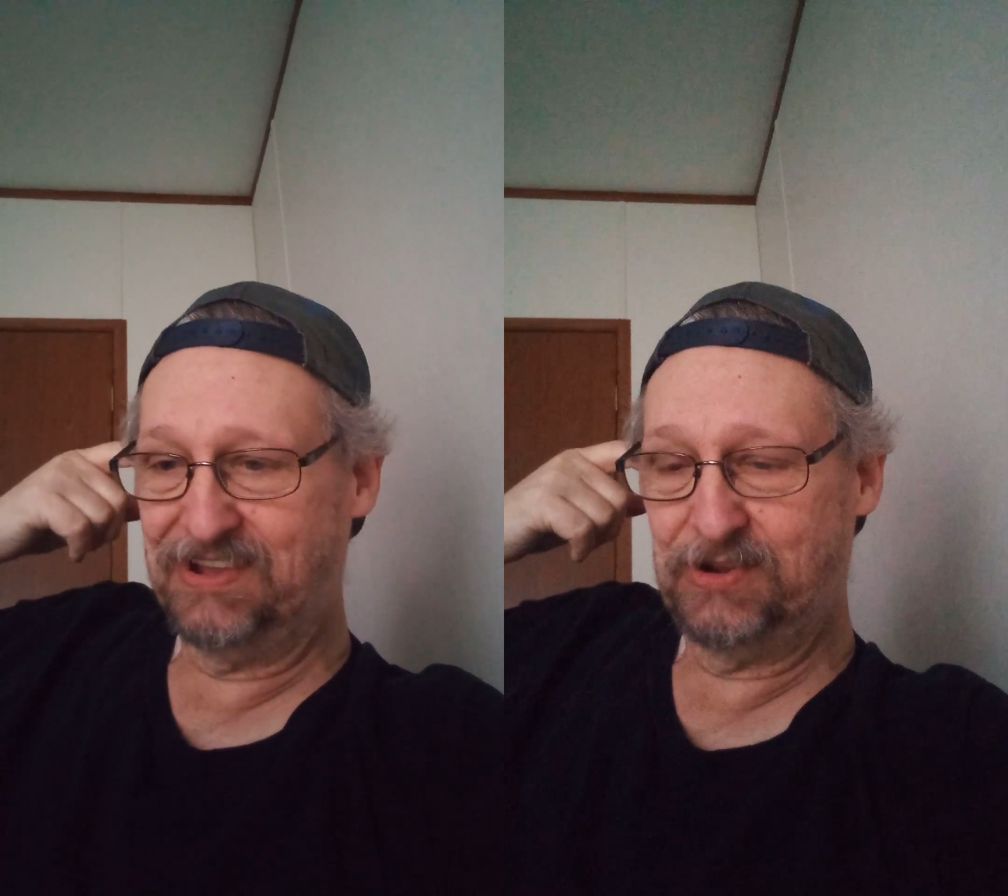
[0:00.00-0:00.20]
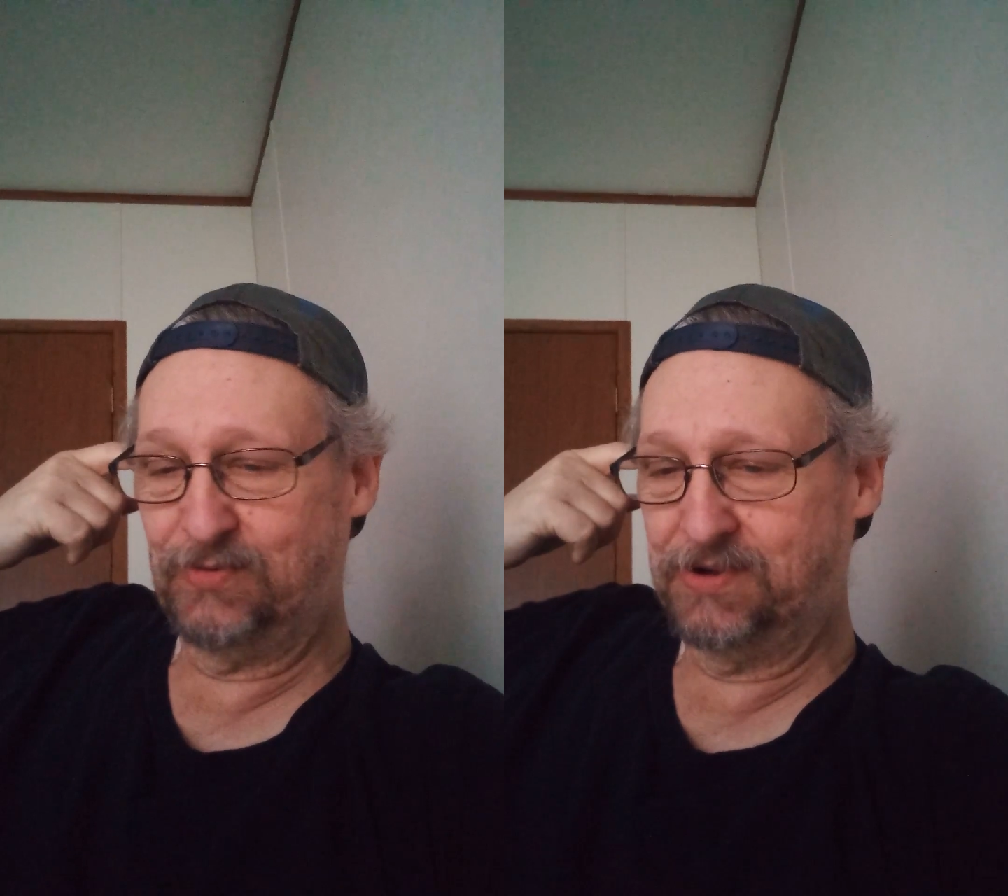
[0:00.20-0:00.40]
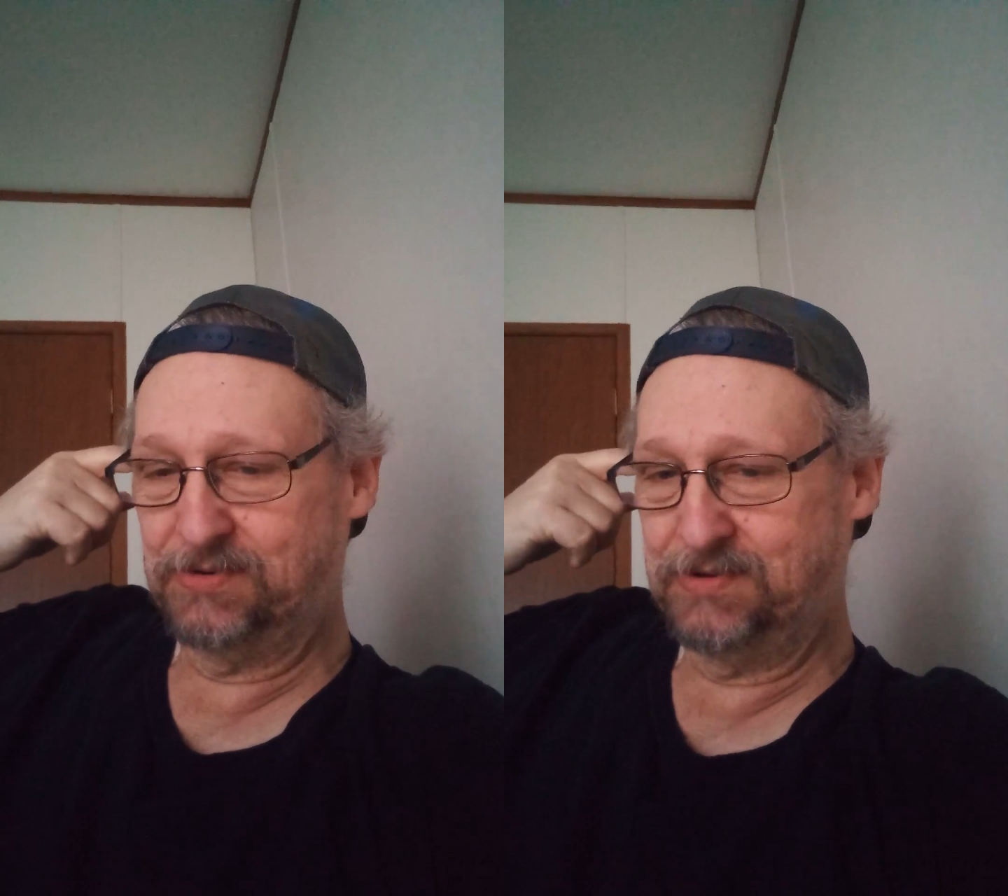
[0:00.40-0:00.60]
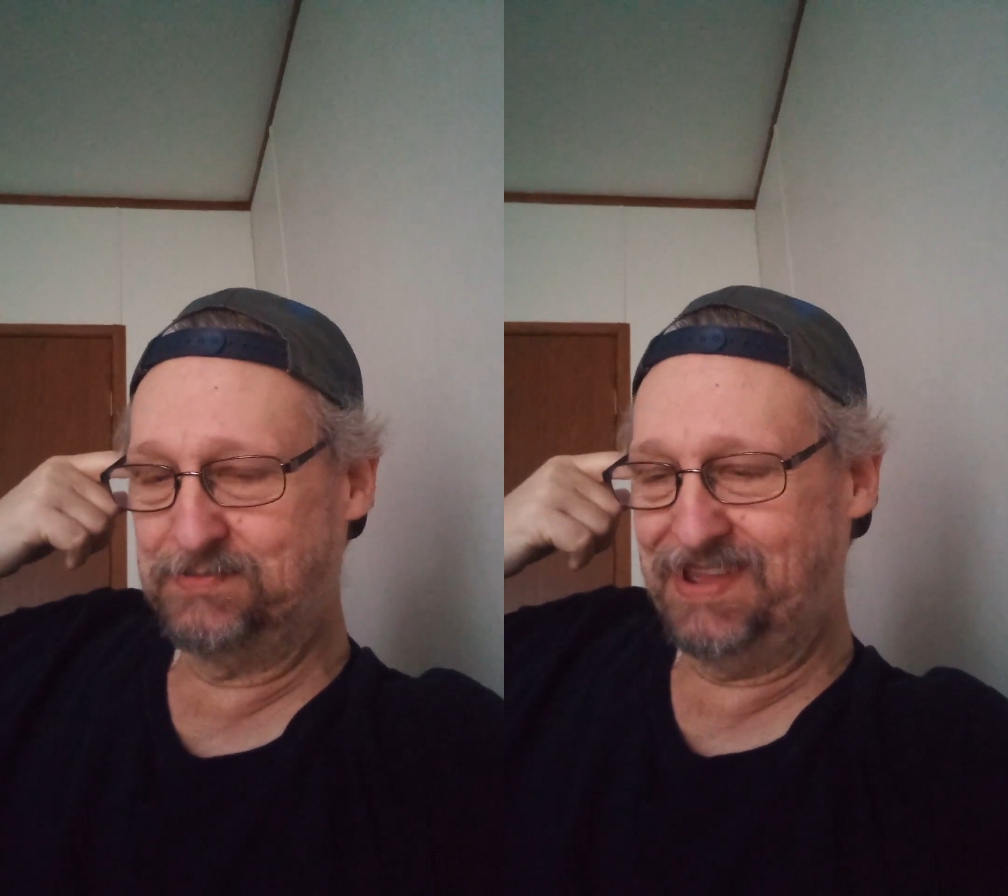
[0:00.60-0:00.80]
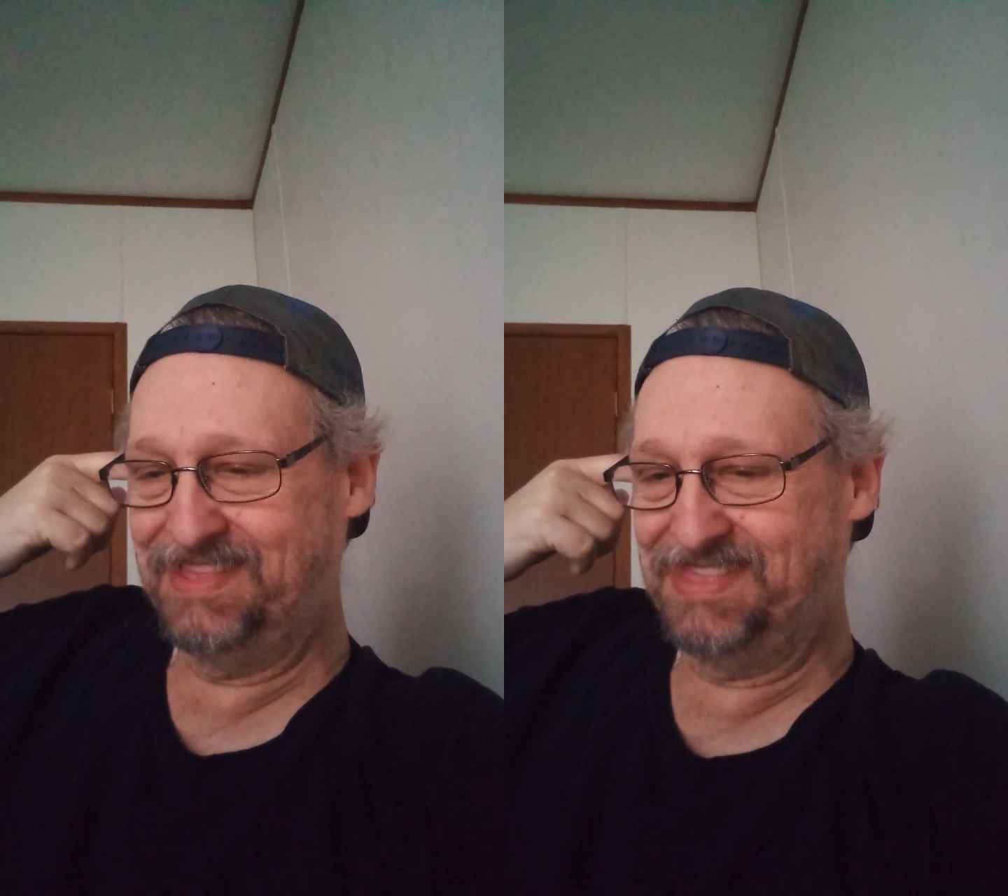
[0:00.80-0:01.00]
that.
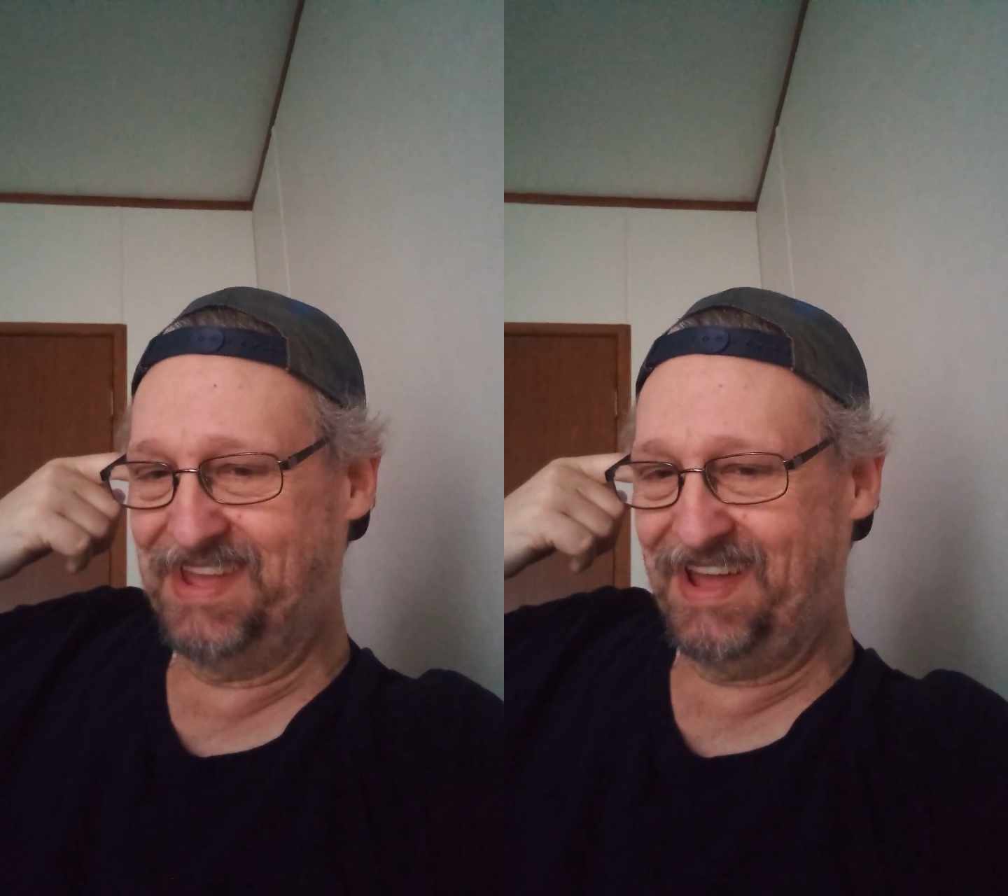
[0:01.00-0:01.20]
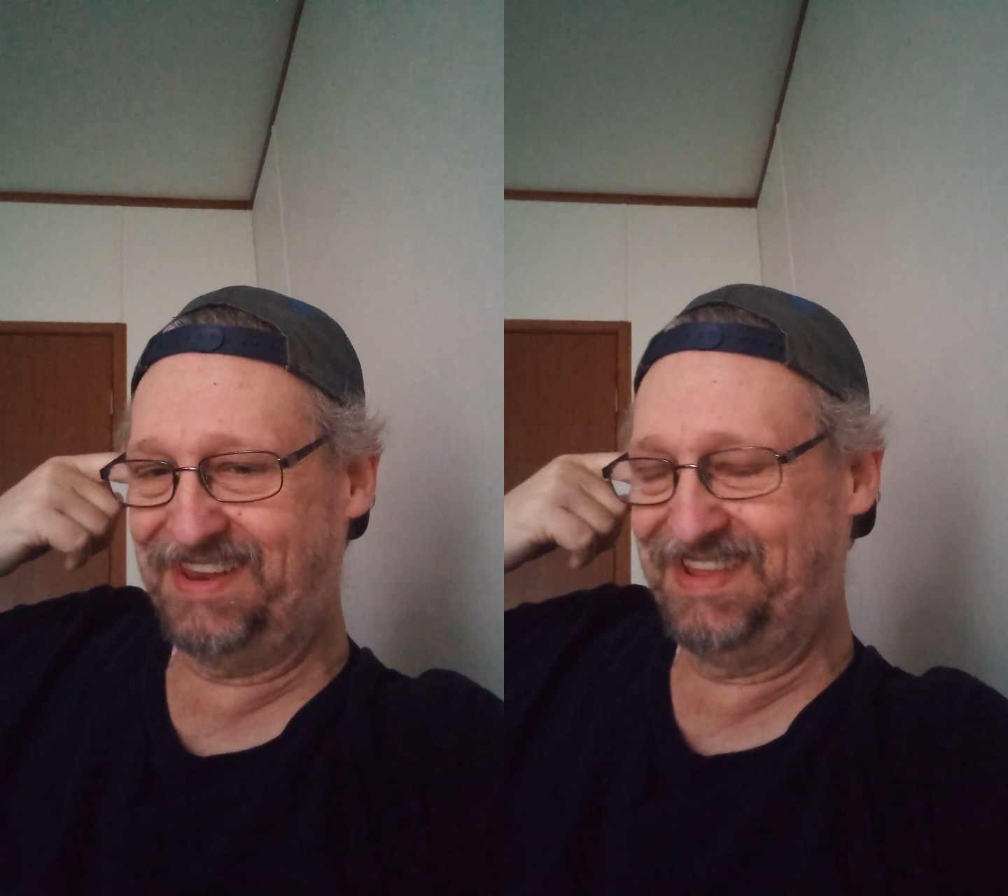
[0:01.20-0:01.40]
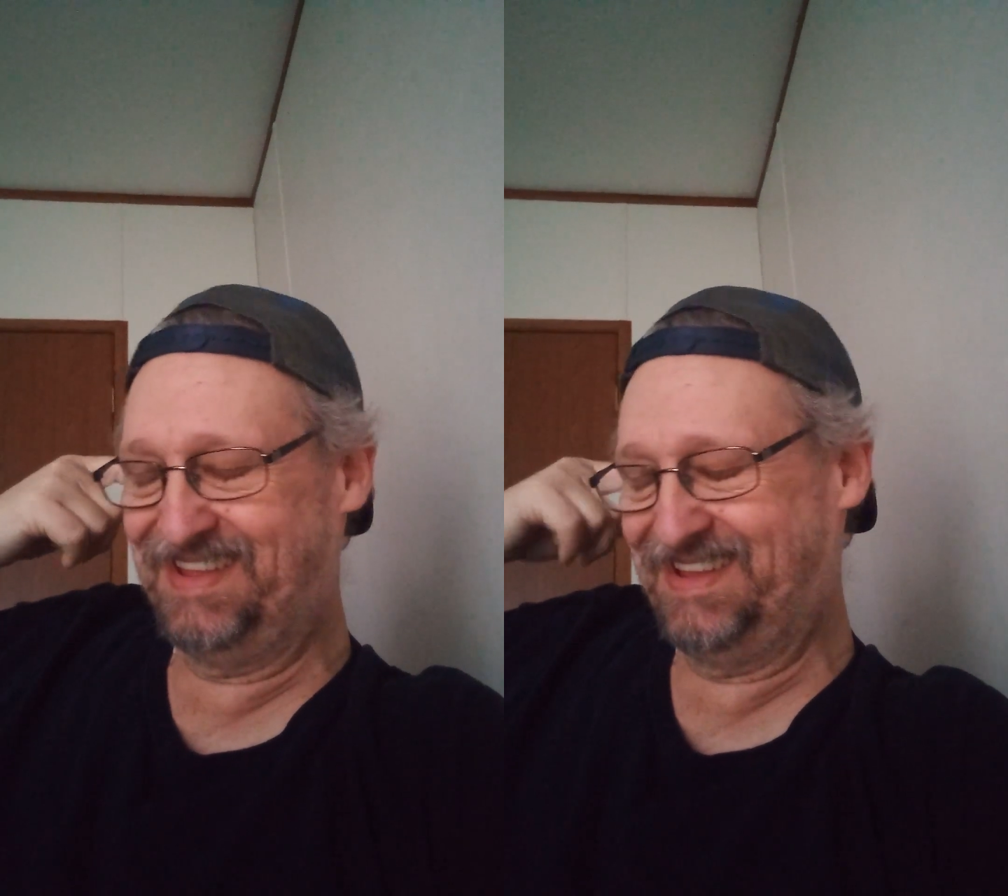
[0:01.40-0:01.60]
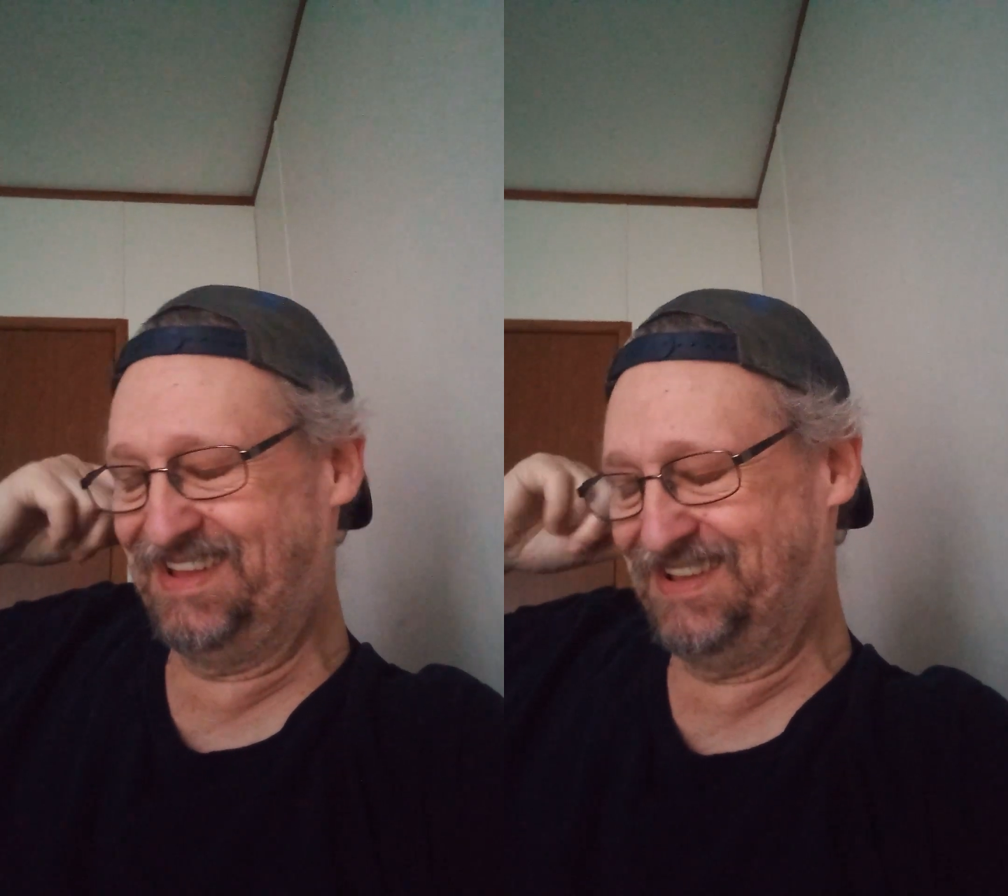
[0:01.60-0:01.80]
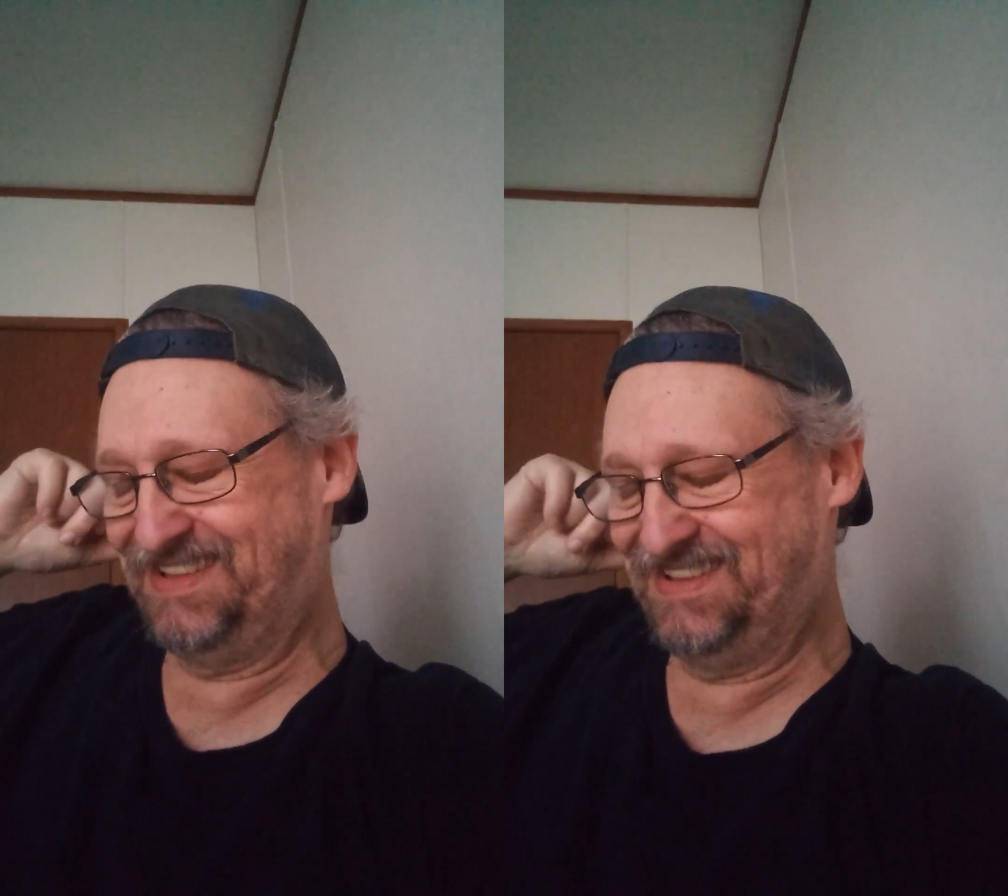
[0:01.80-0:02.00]
Just
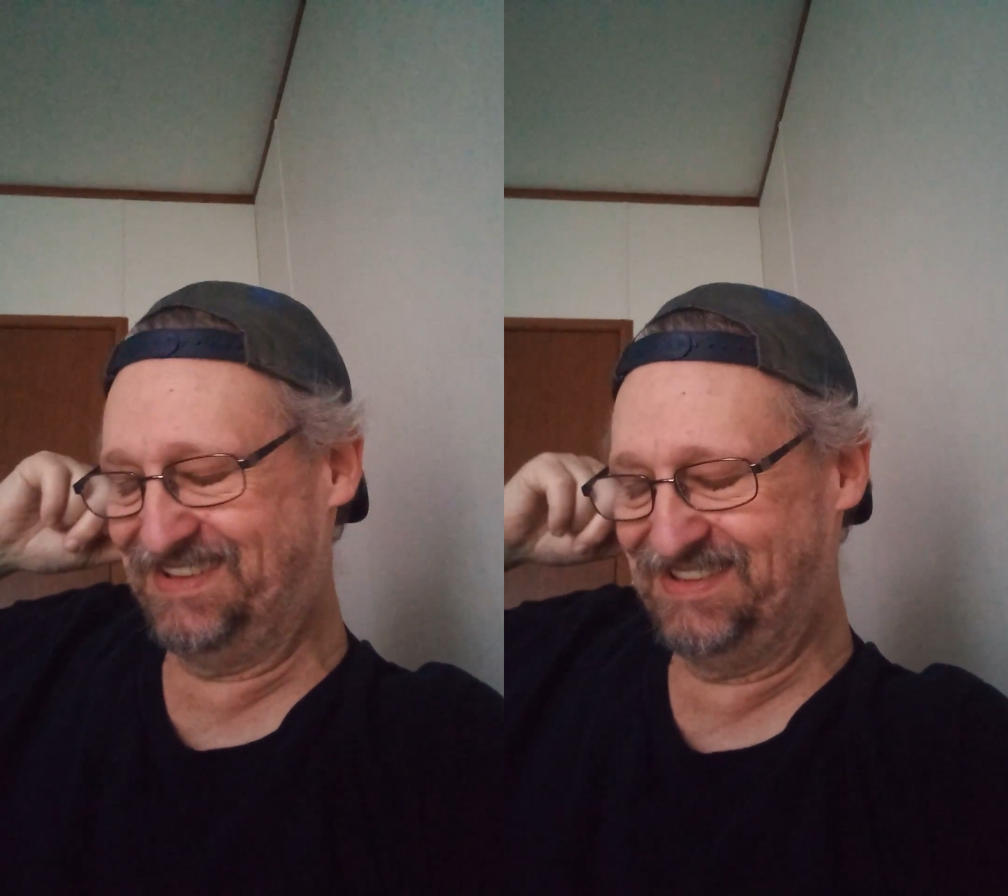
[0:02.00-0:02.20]
forget it.